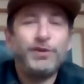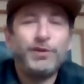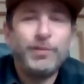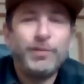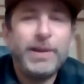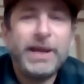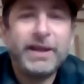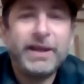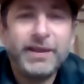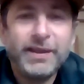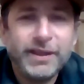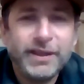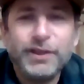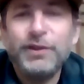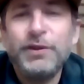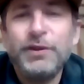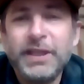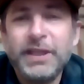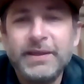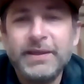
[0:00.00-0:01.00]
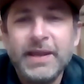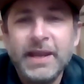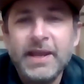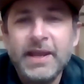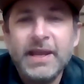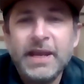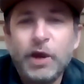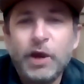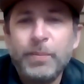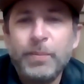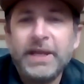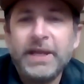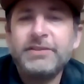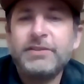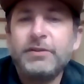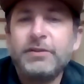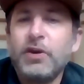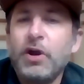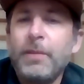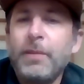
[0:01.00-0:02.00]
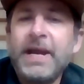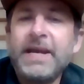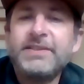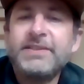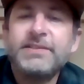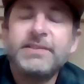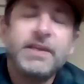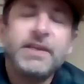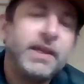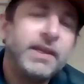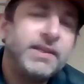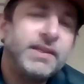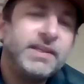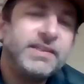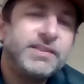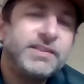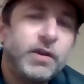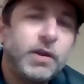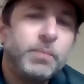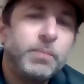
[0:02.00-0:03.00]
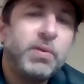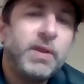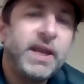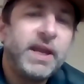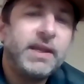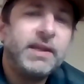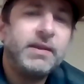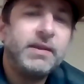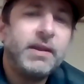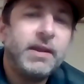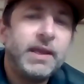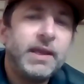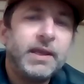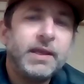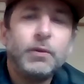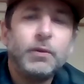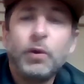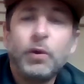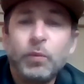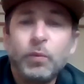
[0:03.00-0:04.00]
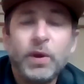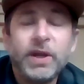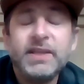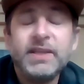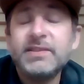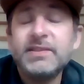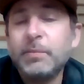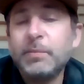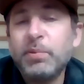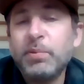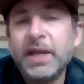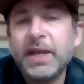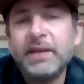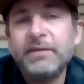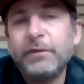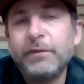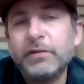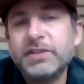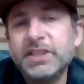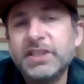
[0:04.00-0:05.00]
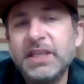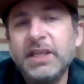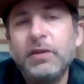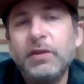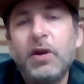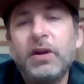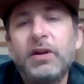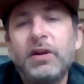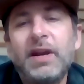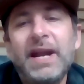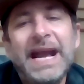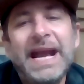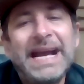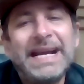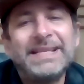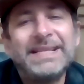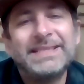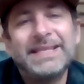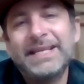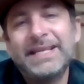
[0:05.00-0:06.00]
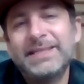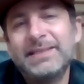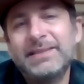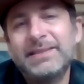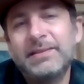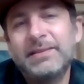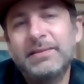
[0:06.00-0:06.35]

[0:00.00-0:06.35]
you, Rebecca, that you can help answer. Tom asks, is there a plan or what is the plan for ski locker access?